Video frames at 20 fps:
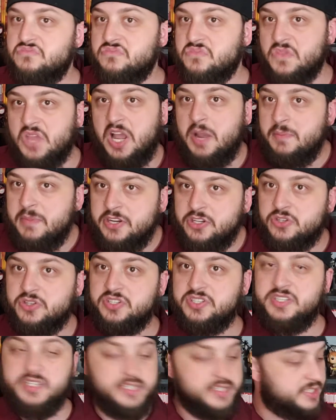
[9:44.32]

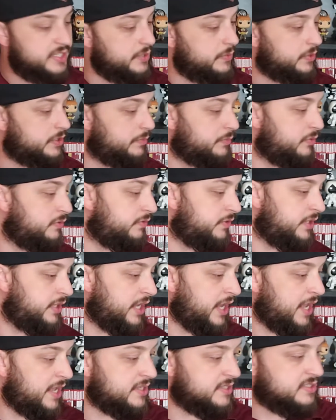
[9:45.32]
interested in see what the movie
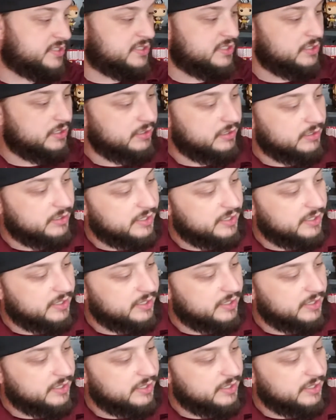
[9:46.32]
has to